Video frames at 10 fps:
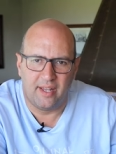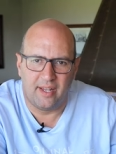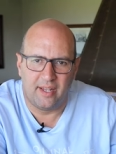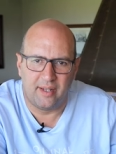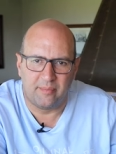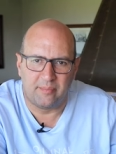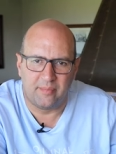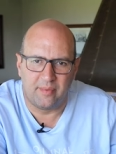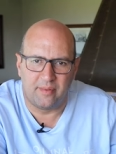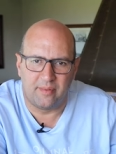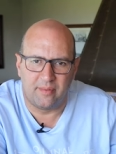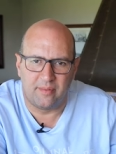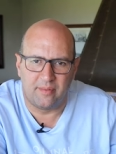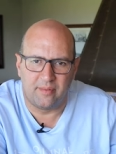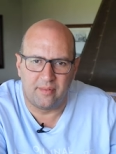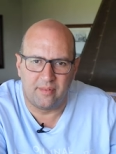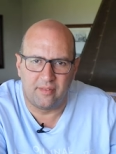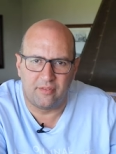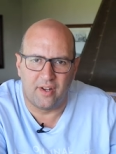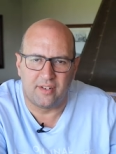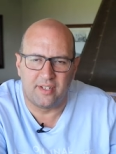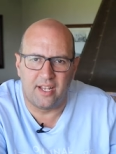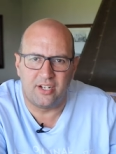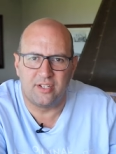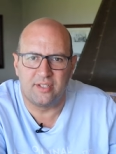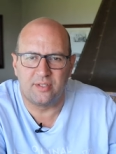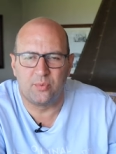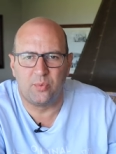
um, foundations. foundations